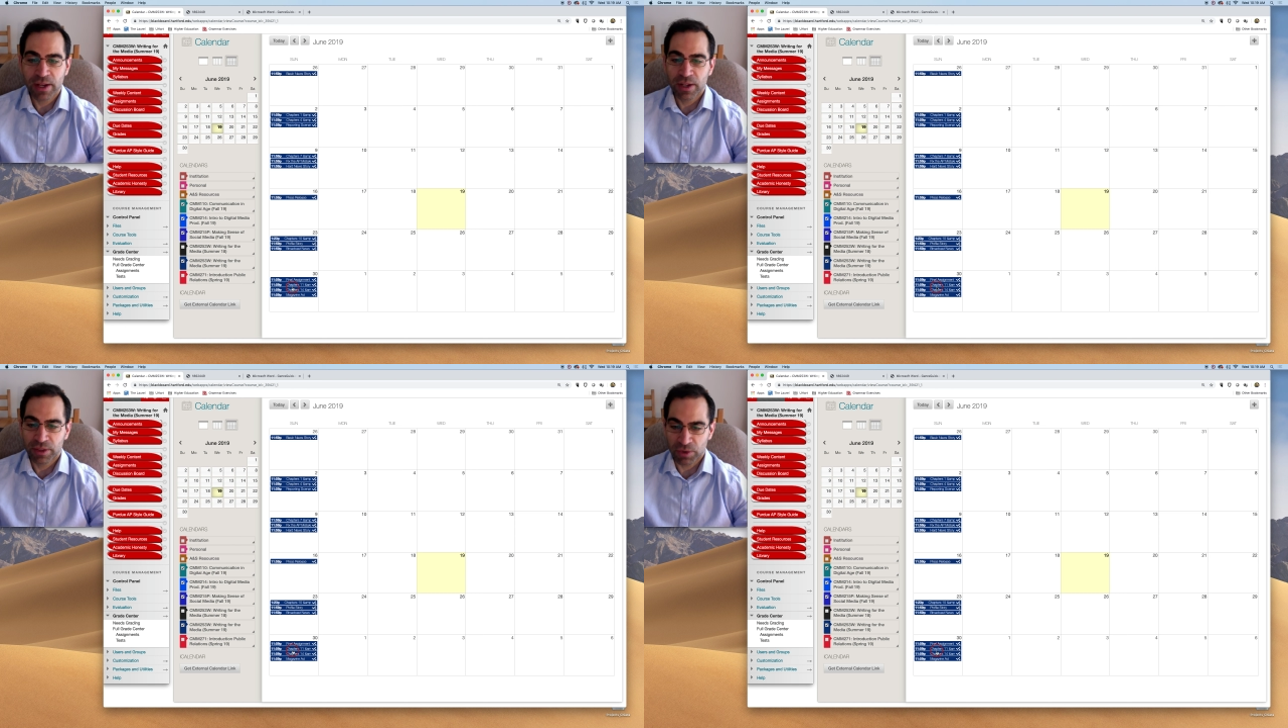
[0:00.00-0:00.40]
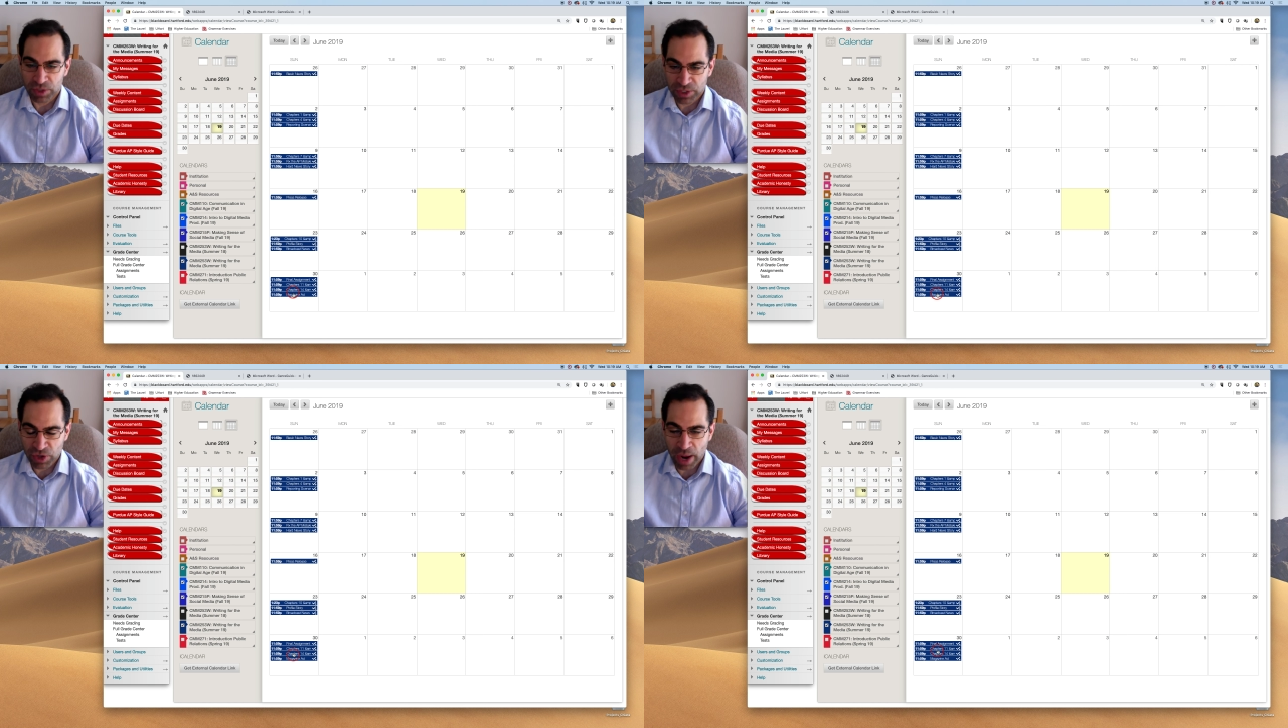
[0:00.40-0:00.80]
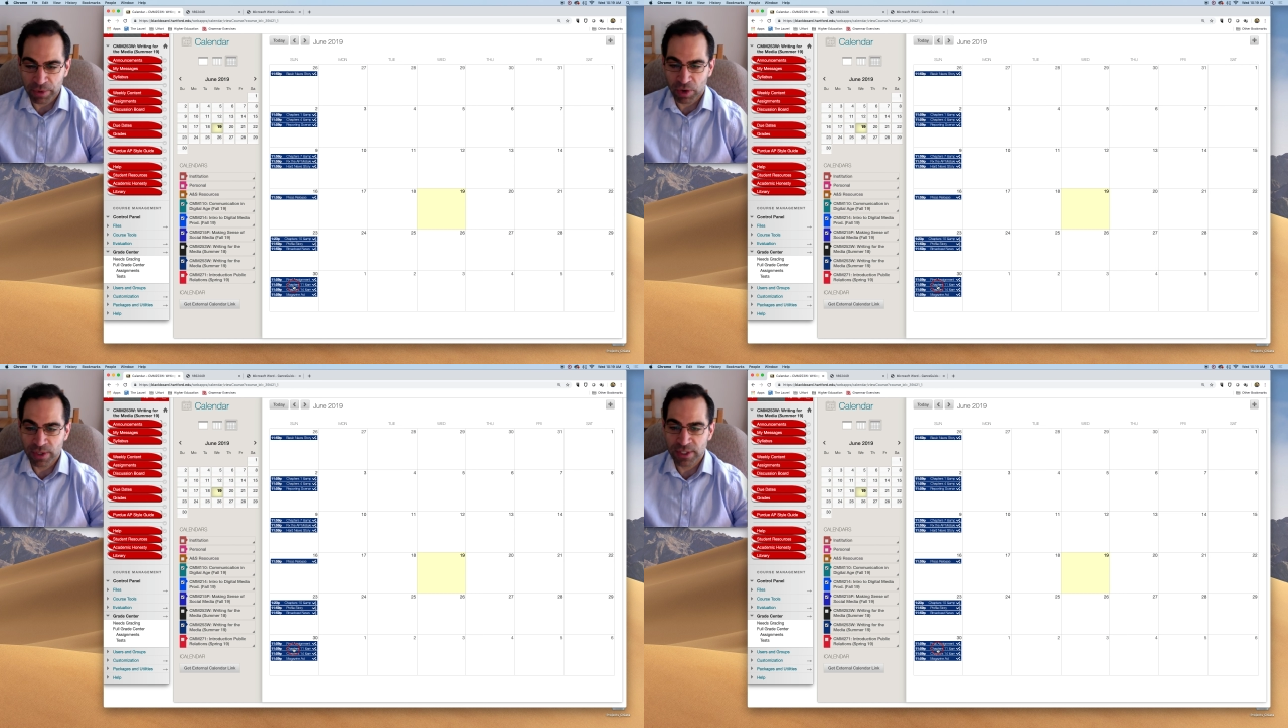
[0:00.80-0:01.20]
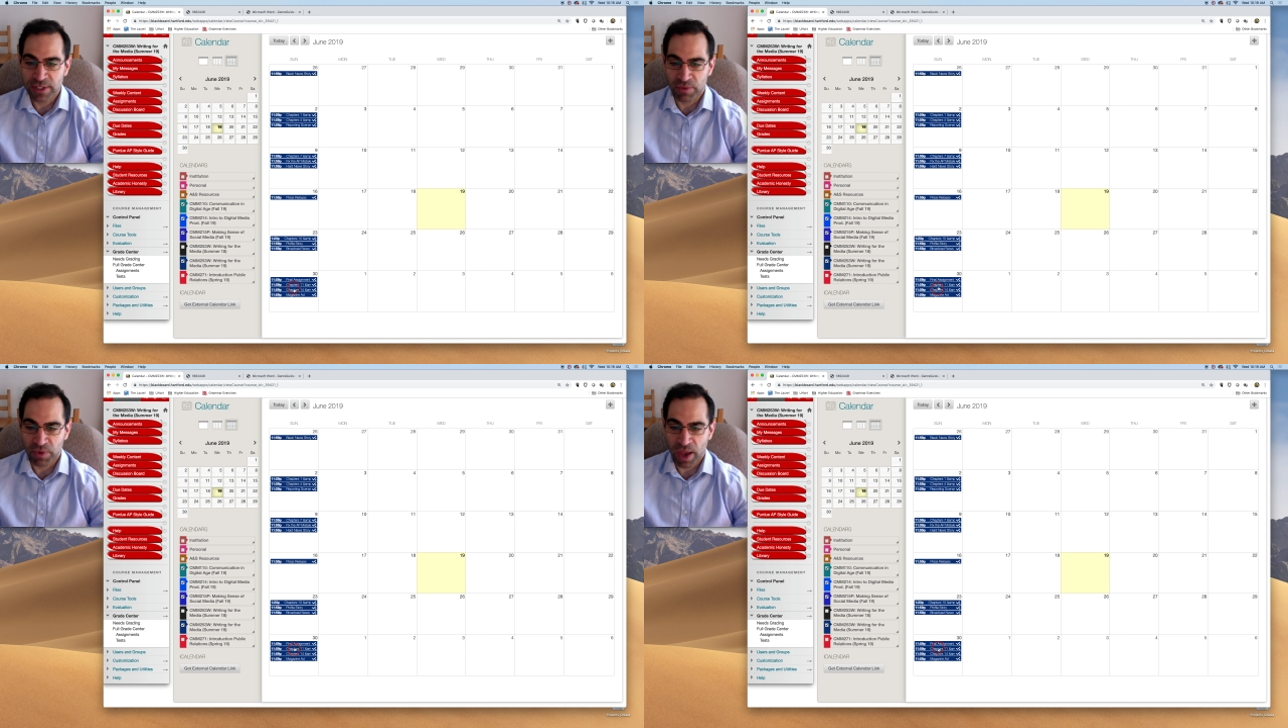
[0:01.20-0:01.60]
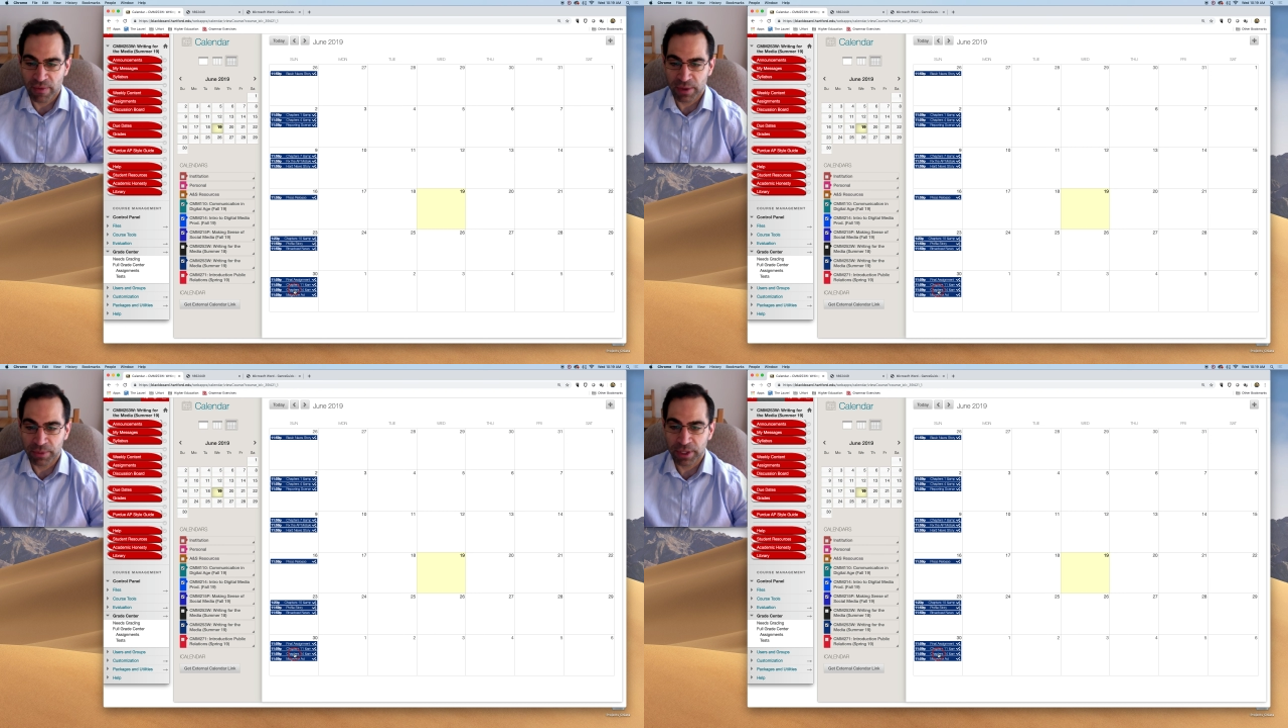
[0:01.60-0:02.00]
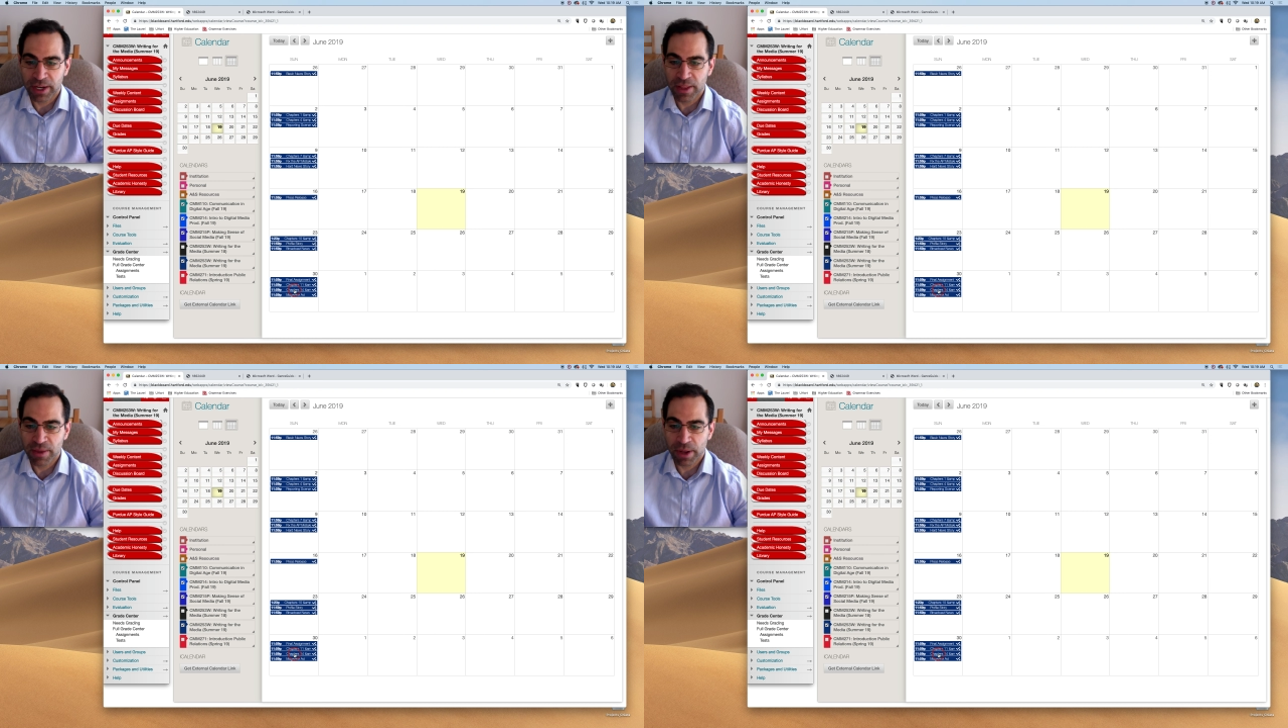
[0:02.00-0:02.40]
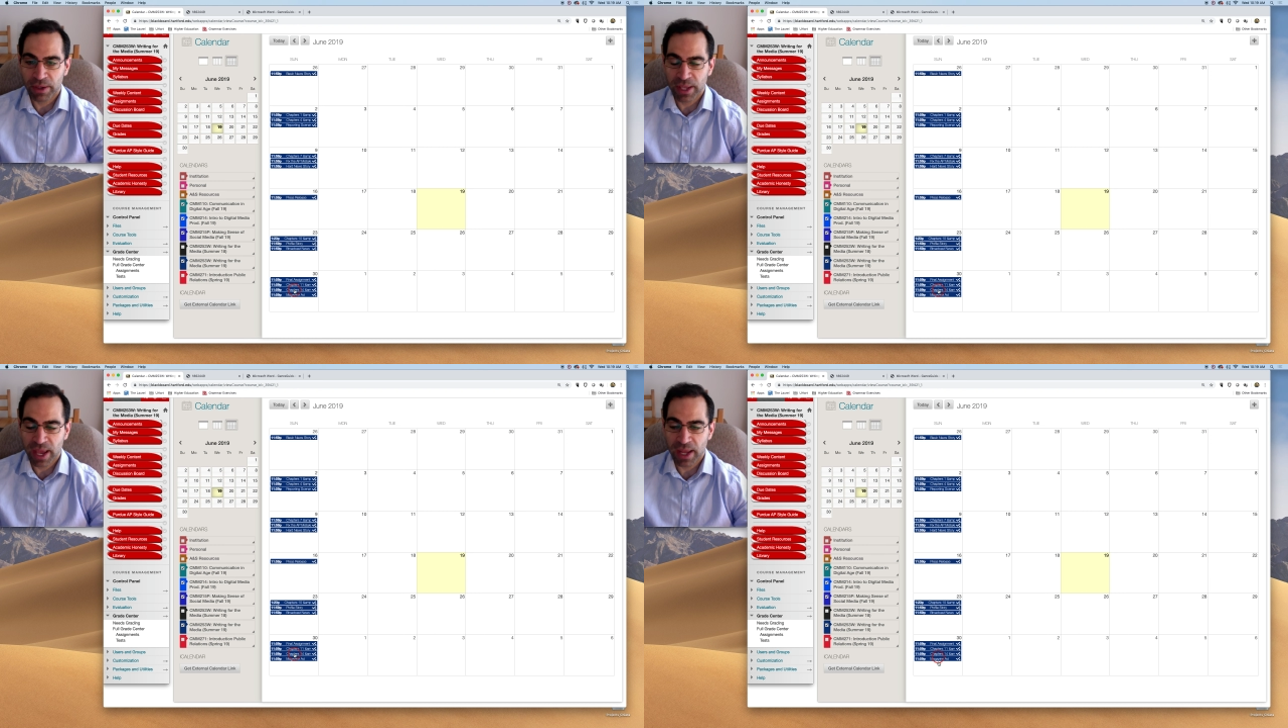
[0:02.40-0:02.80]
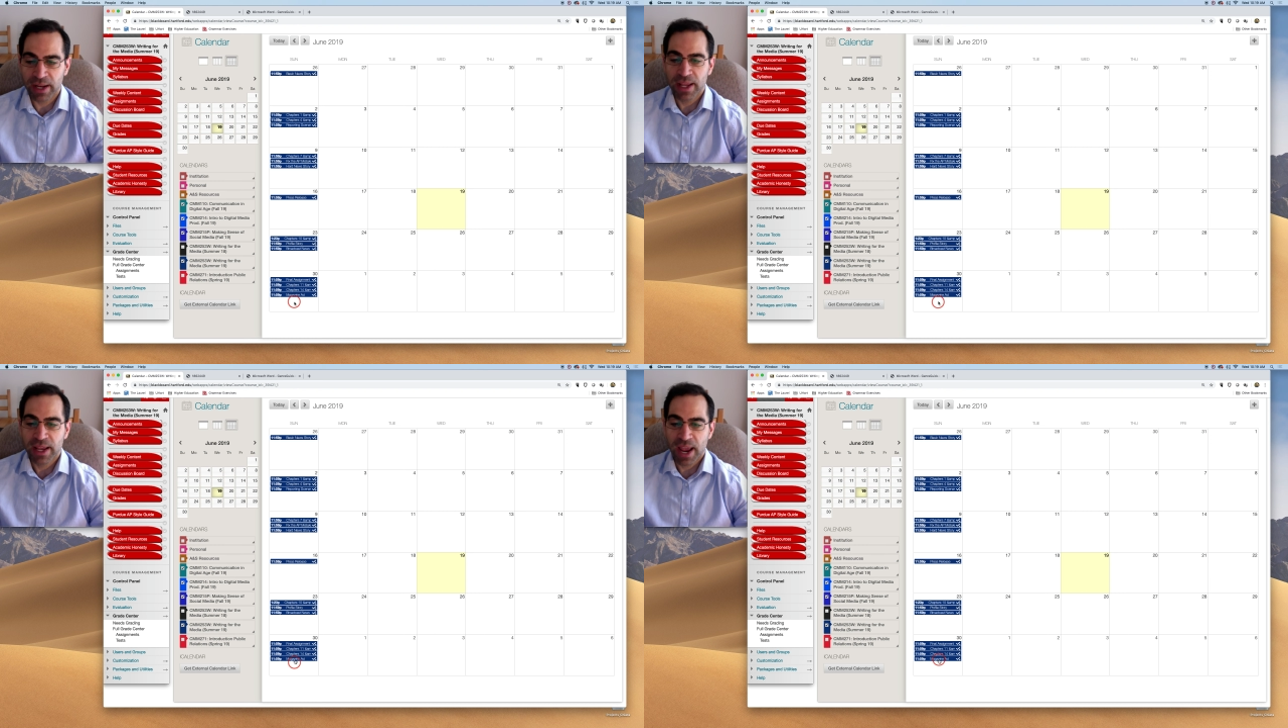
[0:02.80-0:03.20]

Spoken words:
those chapter quizzes if you haven't completed them yet,